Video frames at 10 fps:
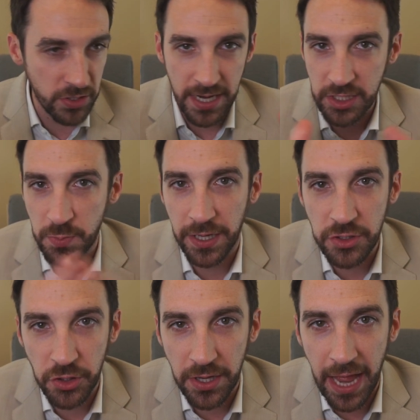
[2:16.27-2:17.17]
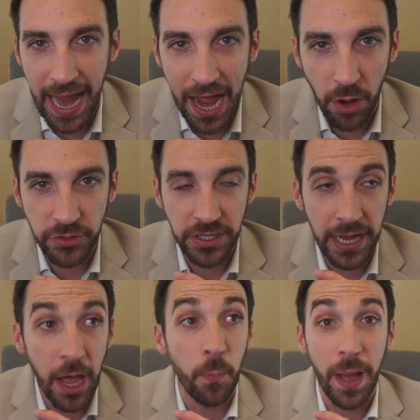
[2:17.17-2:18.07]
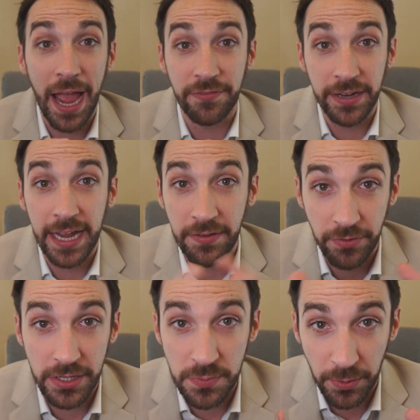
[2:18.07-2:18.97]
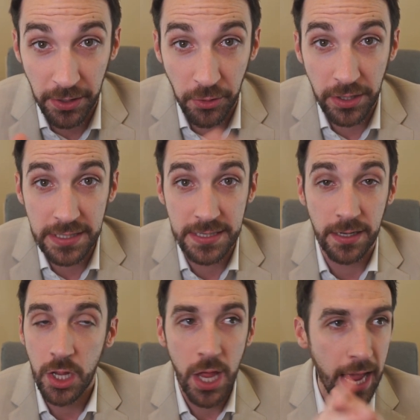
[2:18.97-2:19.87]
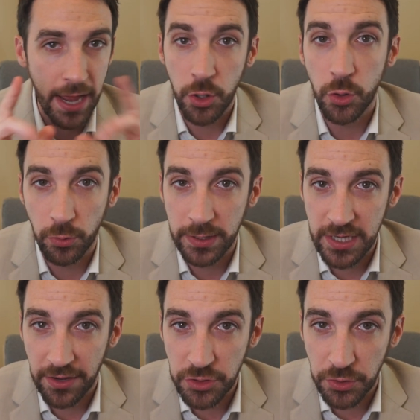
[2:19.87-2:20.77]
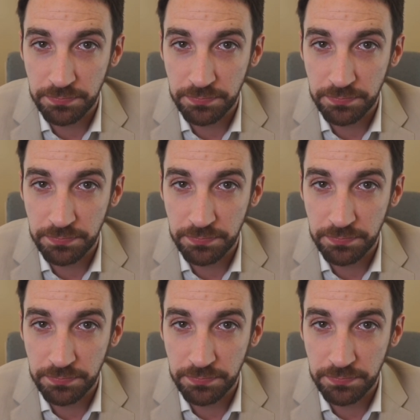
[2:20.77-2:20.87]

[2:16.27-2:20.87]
explain to you how to help advocate for these priorities and who to reach out to.